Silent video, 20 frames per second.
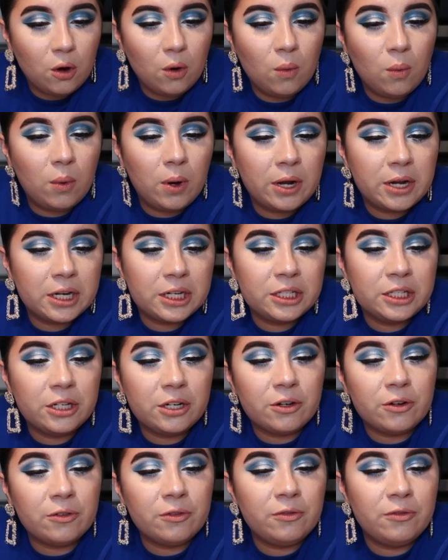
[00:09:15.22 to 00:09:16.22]
What is
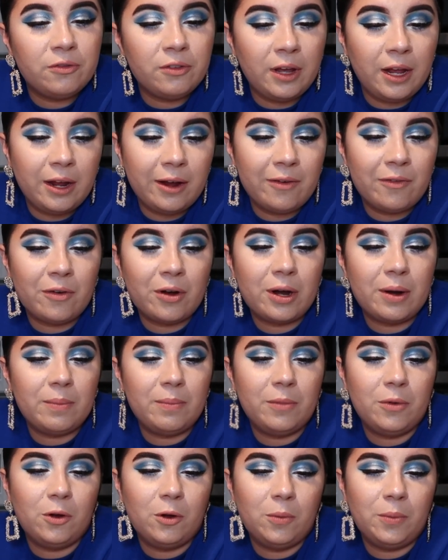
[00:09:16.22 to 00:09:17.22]
your favorite
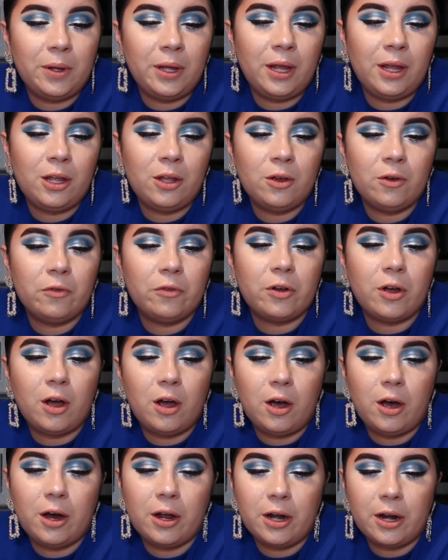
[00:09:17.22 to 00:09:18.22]
moment you
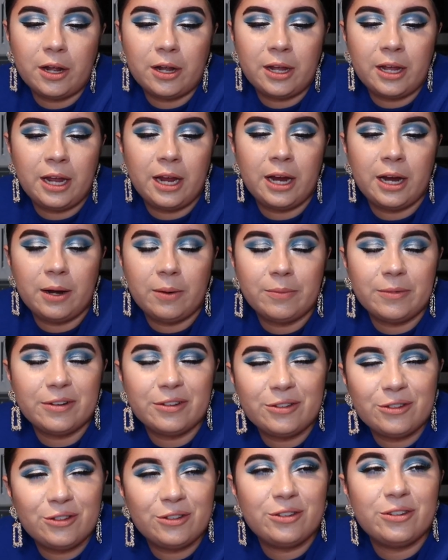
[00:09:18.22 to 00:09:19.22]
caught on
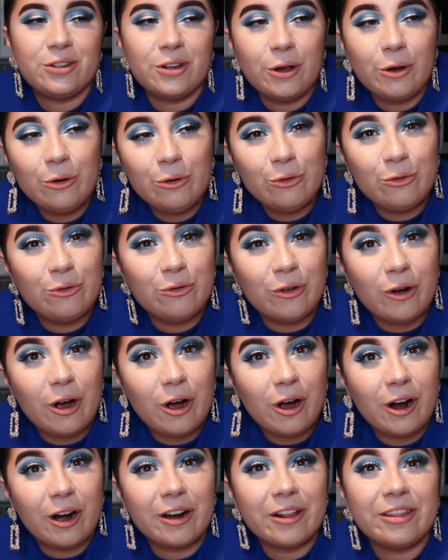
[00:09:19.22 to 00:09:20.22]
camera so
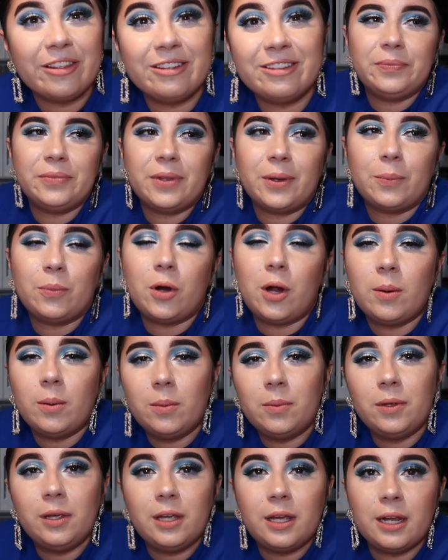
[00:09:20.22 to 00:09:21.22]
far? This
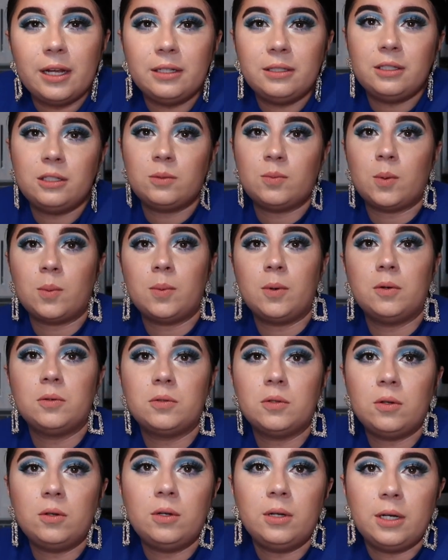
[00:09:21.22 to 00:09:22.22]
probably Casey's
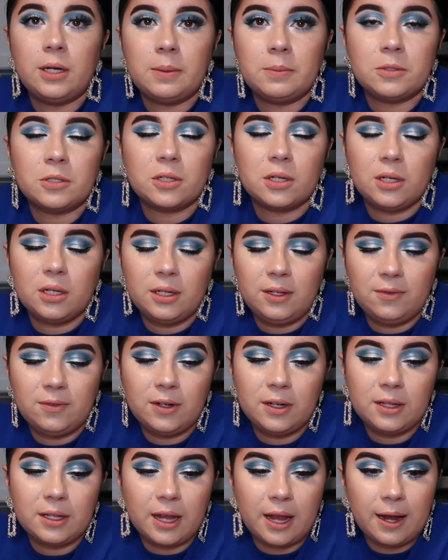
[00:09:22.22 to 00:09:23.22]
proposal. I'm just gonna leave it
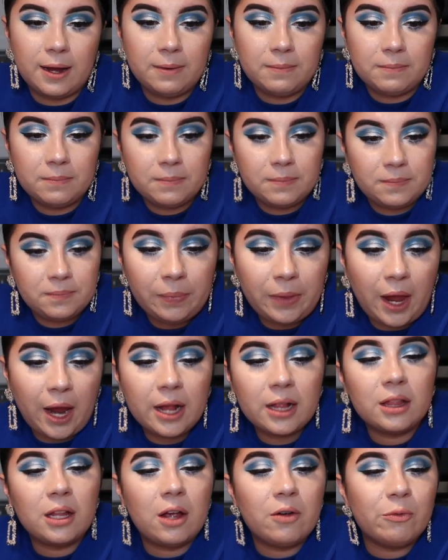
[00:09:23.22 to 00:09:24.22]
at that.
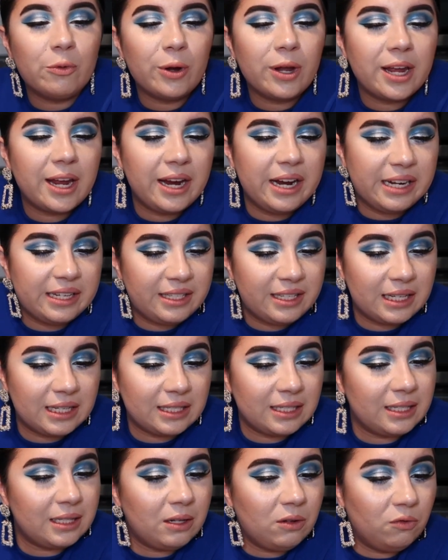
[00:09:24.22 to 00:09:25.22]
I love when Casey
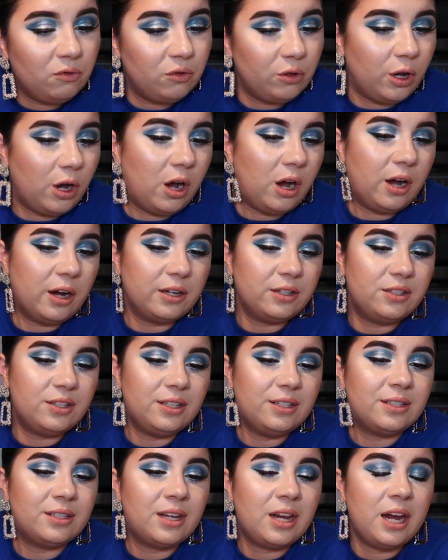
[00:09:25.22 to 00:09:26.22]
is in the vlogs.
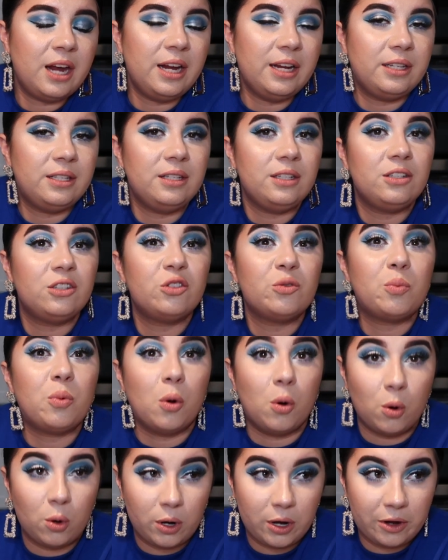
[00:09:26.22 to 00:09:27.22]
Is Casey
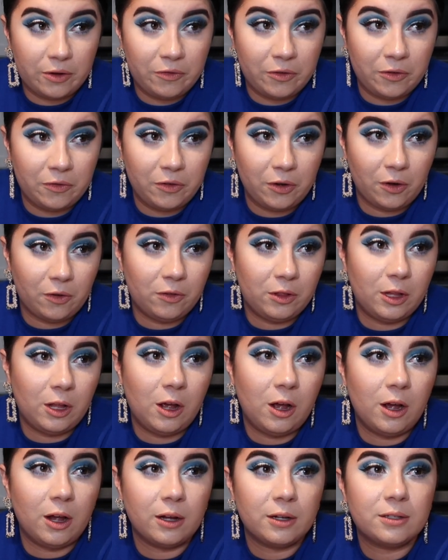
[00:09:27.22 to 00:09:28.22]
supportive of your
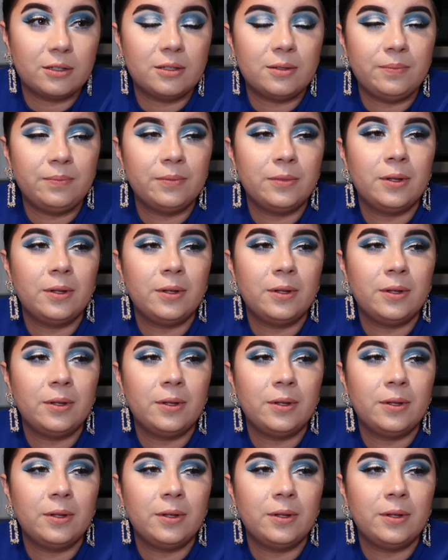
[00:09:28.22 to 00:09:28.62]
vlogs?